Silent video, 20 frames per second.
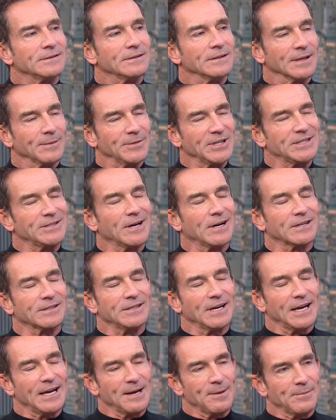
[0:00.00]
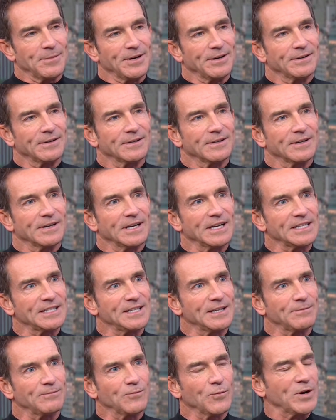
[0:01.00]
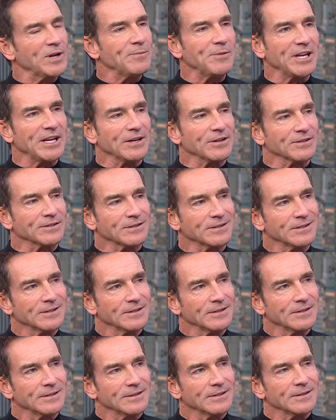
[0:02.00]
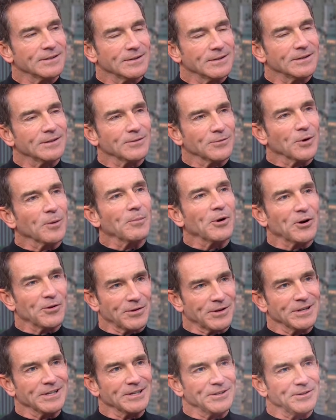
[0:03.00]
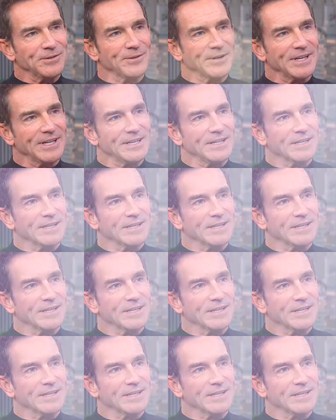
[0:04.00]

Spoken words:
let me talk to Amber. And I said, what do you mean? He goes, we're both gonna do it.